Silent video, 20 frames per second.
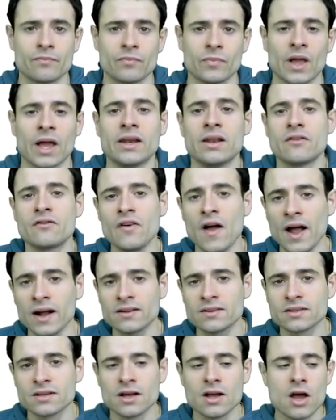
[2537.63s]
And in
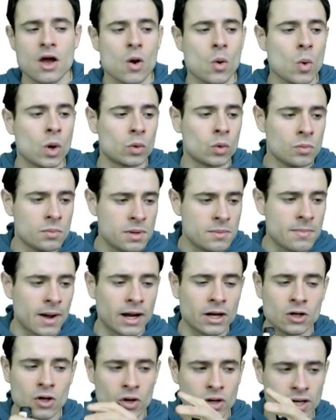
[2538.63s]
fact, what we mean by
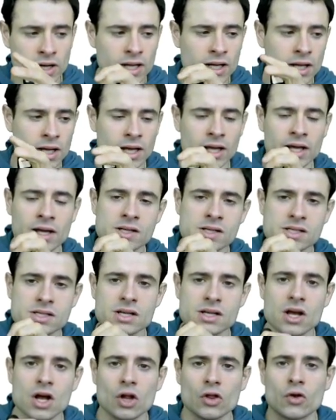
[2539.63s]
learning is
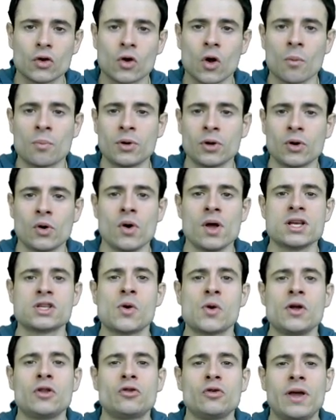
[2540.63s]
the computer is
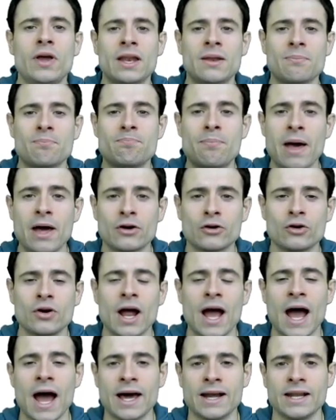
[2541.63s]
going to get better
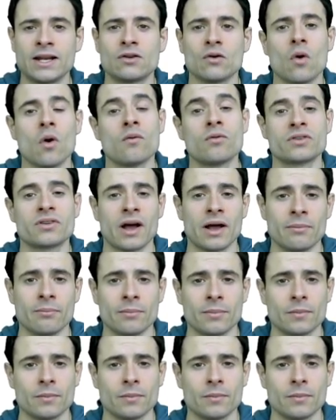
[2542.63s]
at it over time.